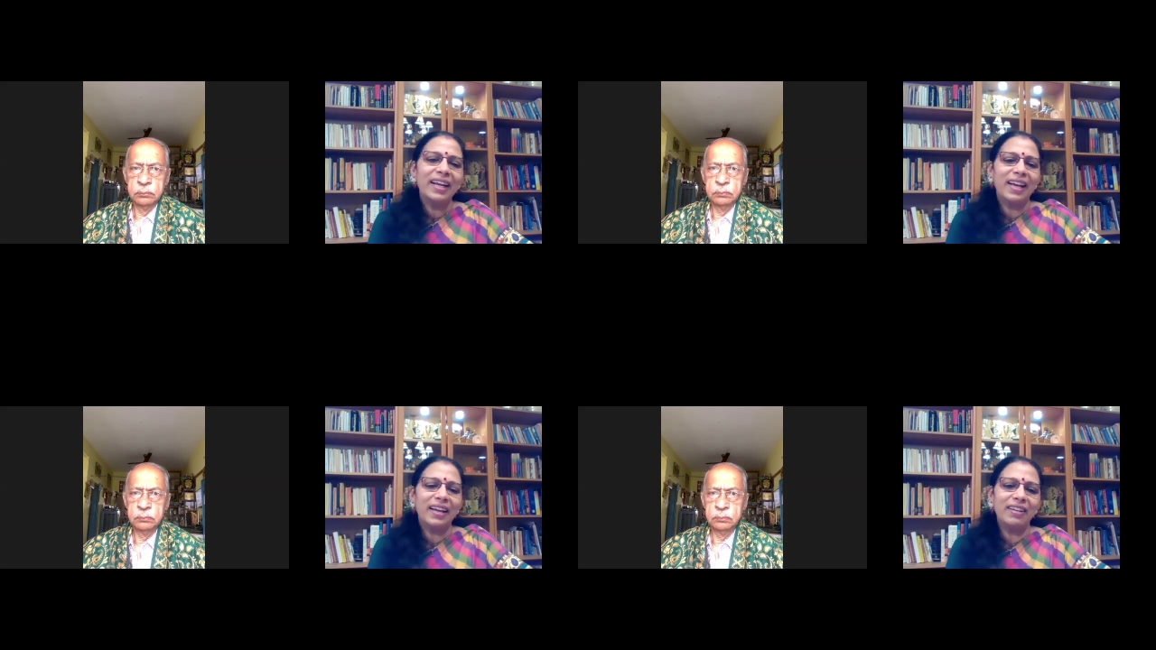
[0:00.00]

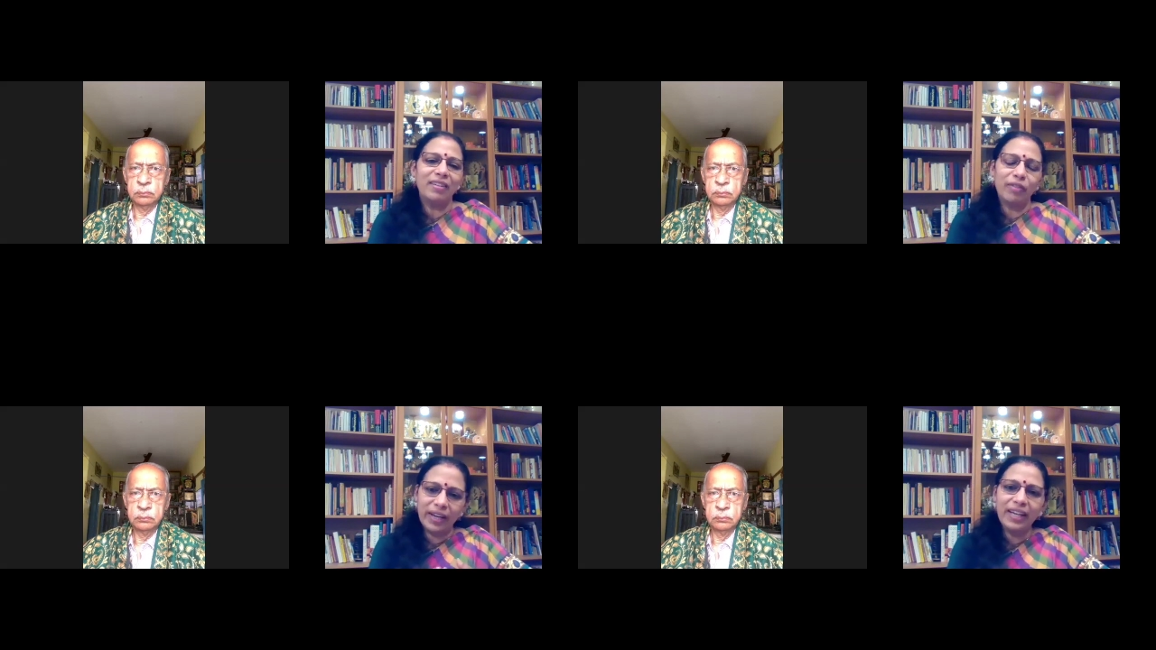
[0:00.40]

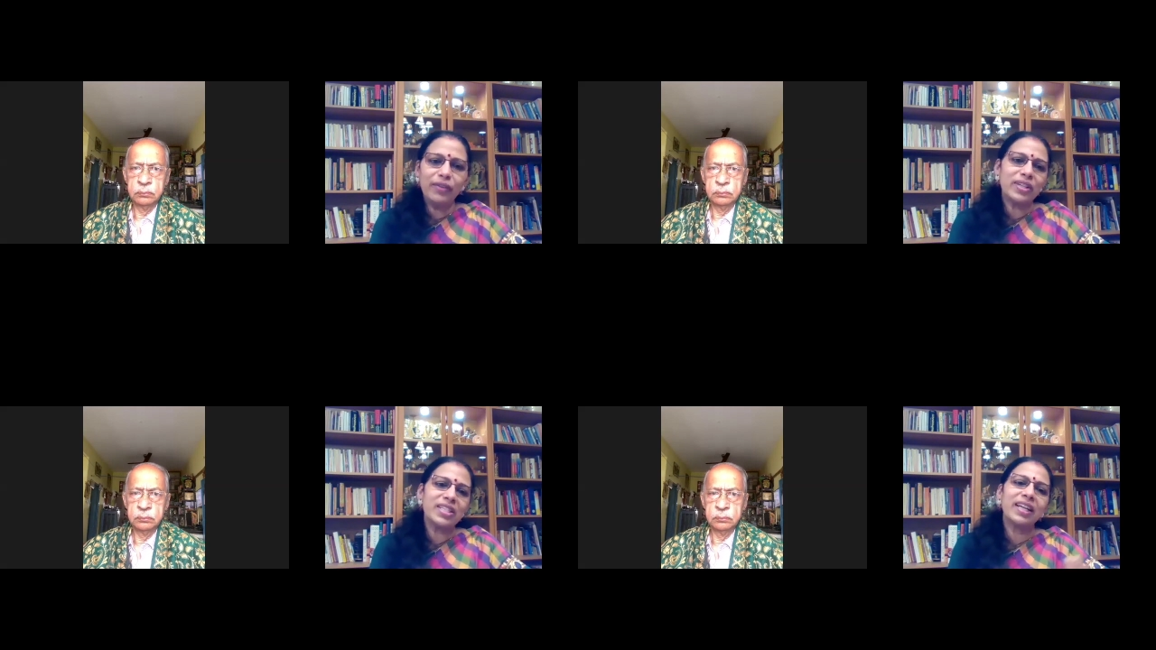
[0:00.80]
Speaker 1: And very
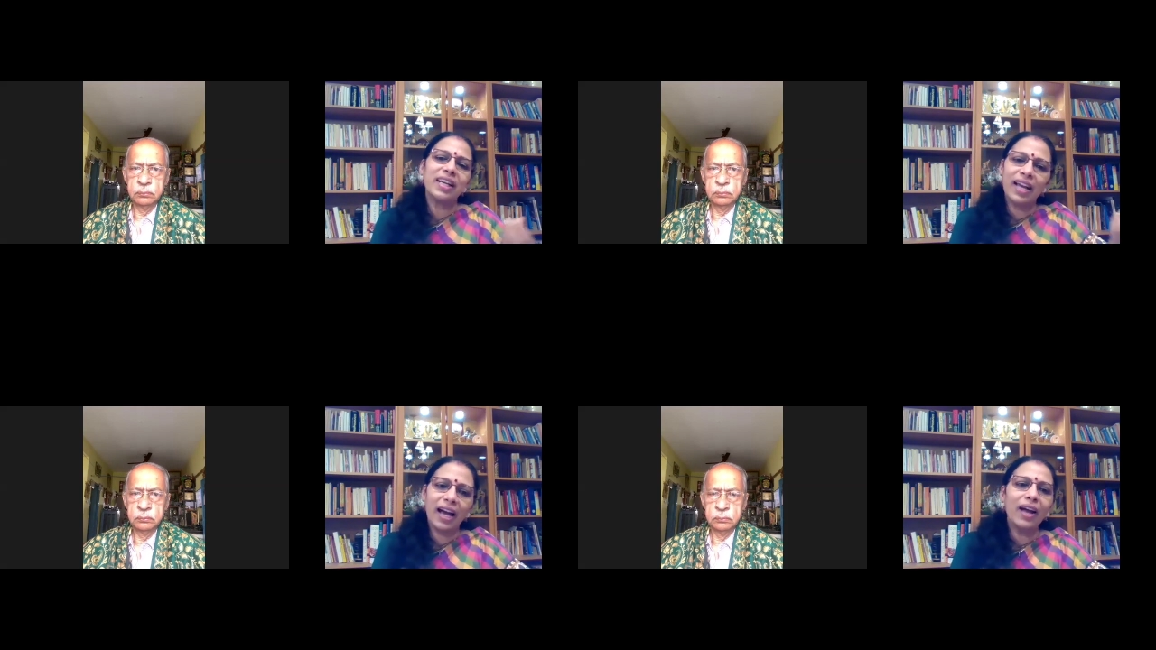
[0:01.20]

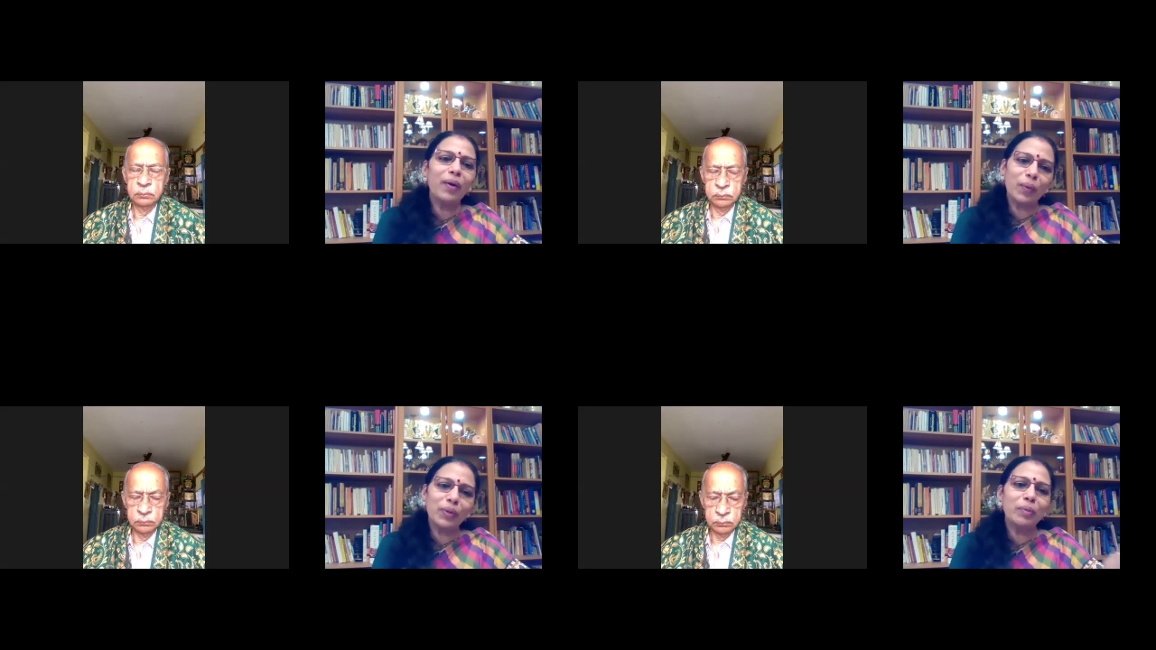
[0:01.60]
interestingly, I
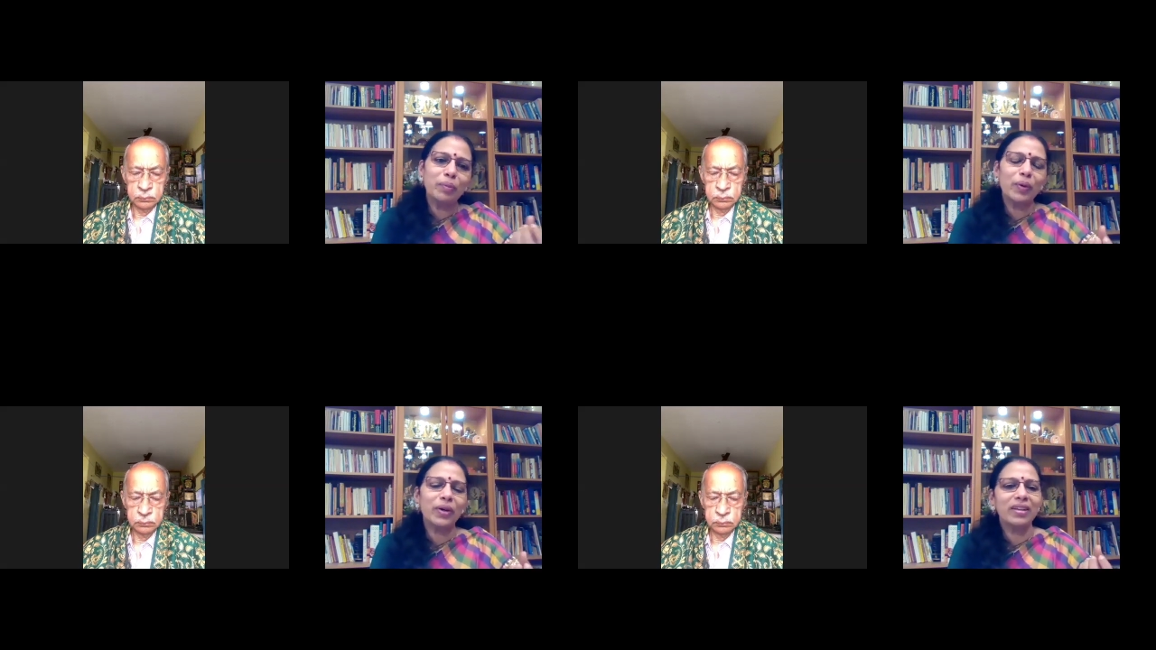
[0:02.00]
own the
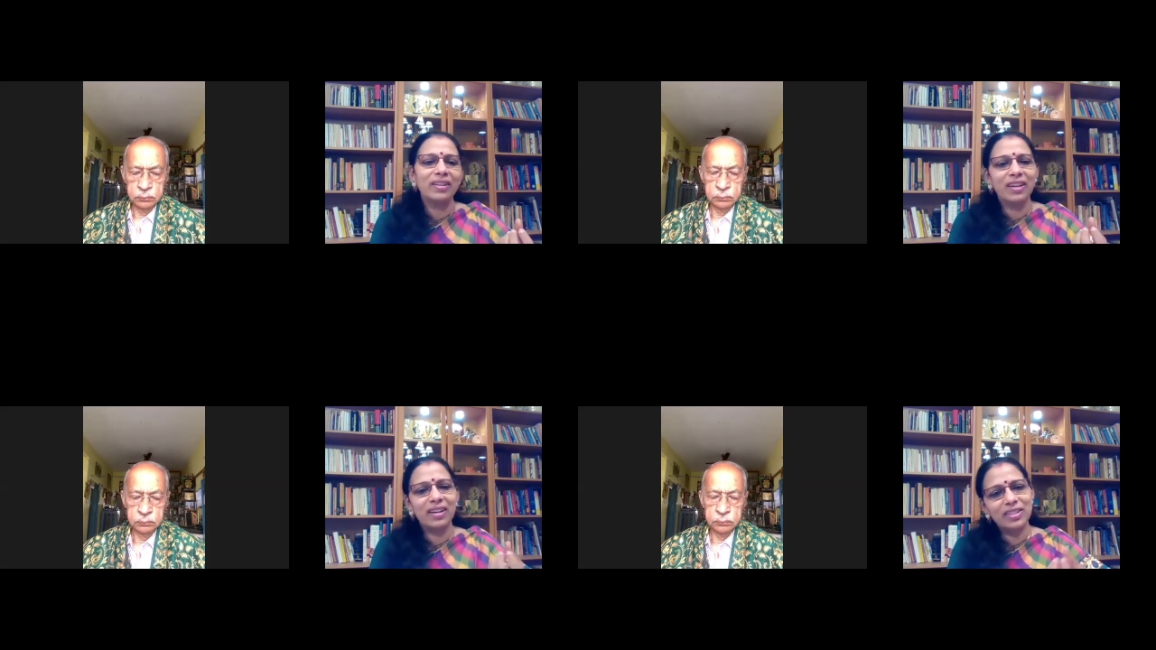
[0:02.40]
book,
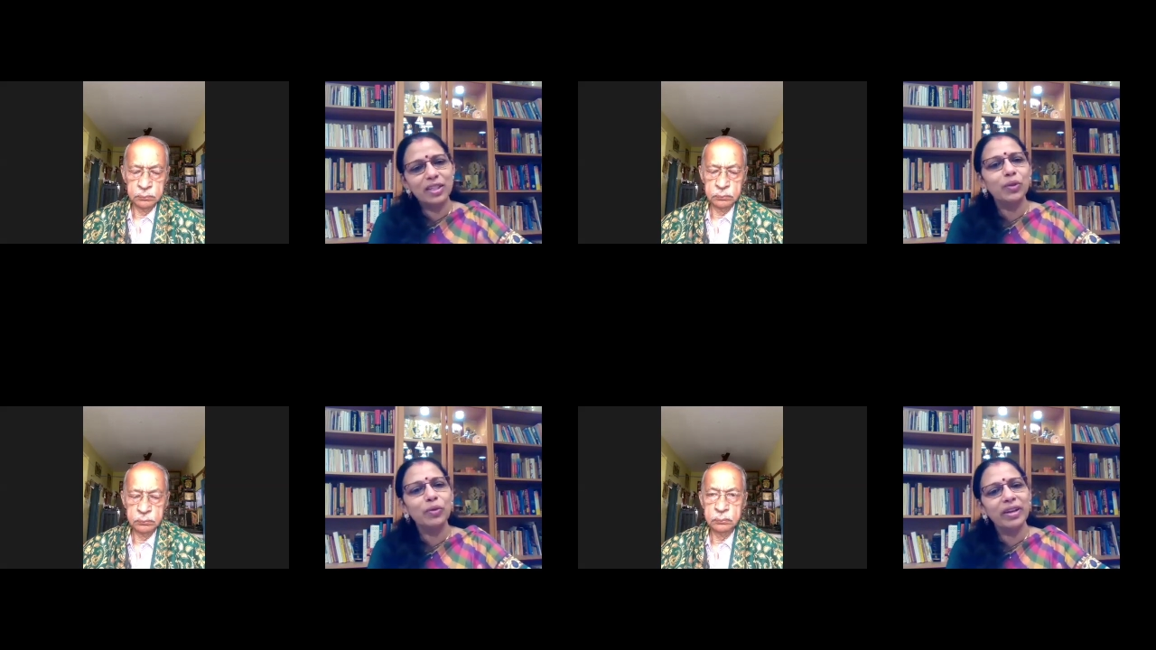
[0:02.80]
the
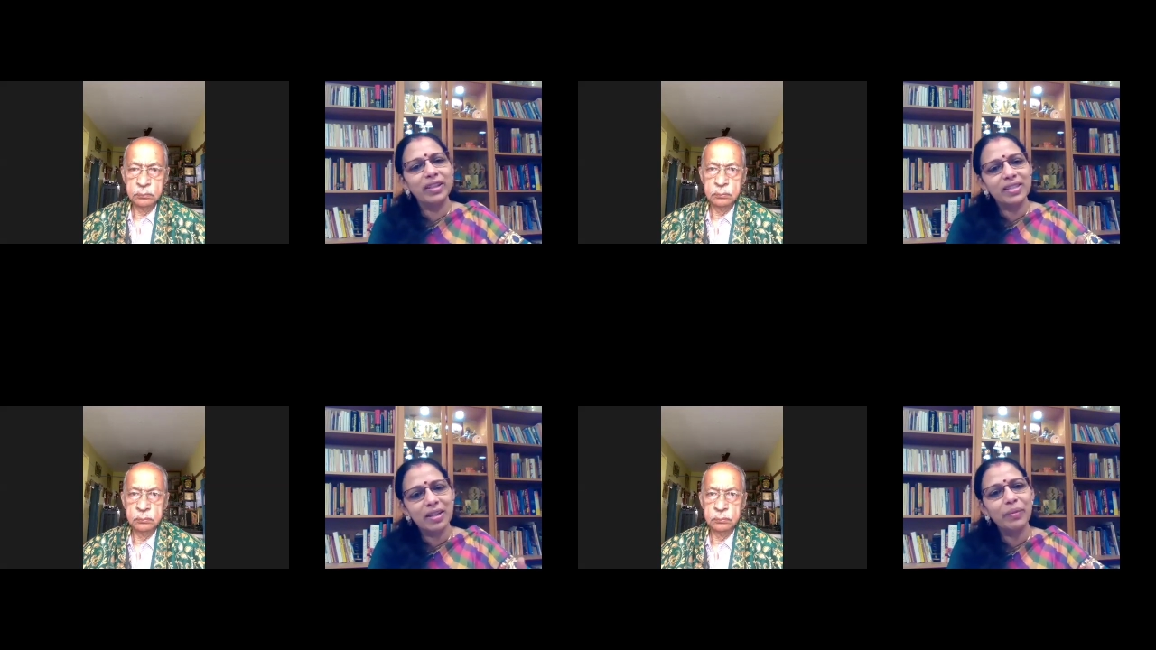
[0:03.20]

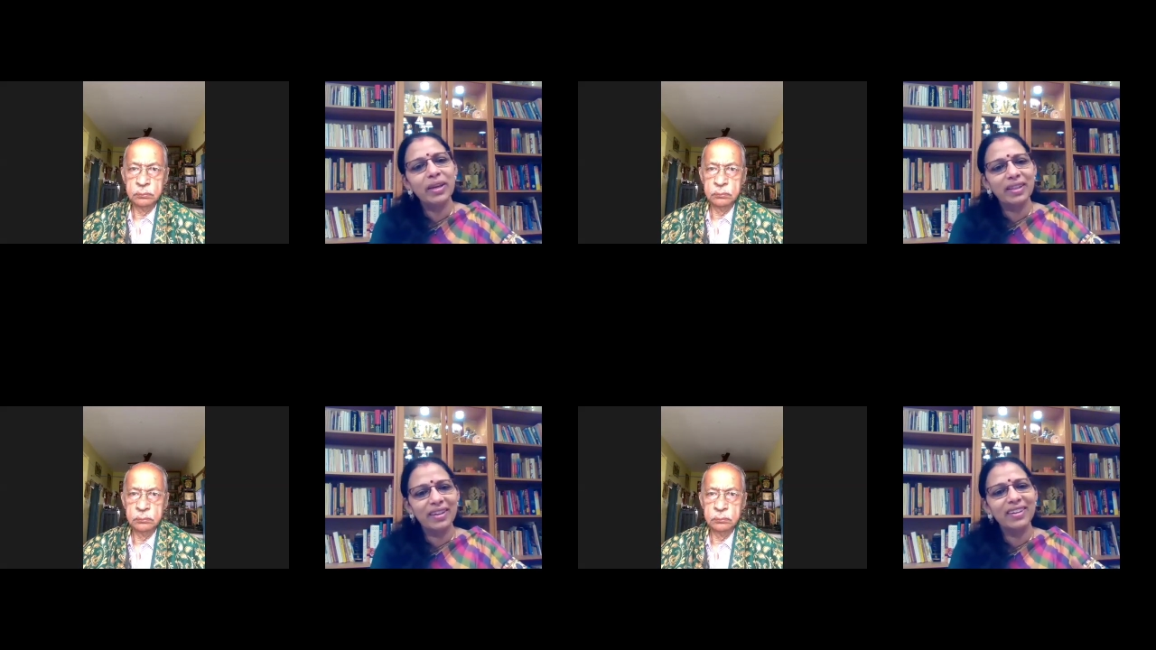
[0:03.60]
Chaturveda
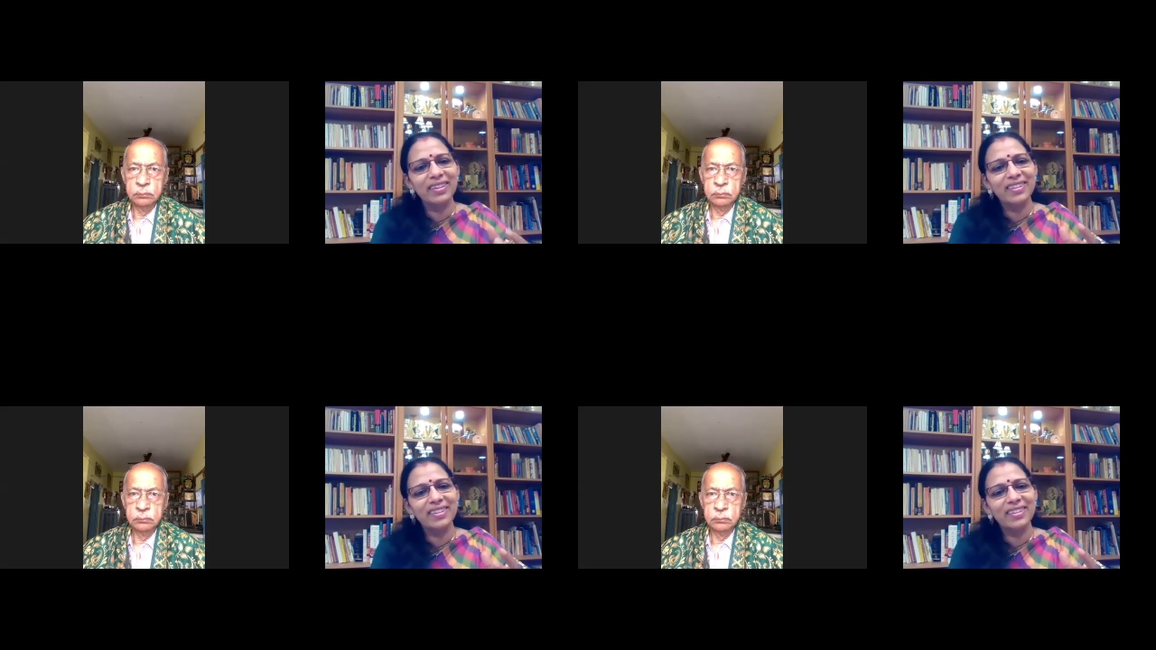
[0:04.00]
Samhita.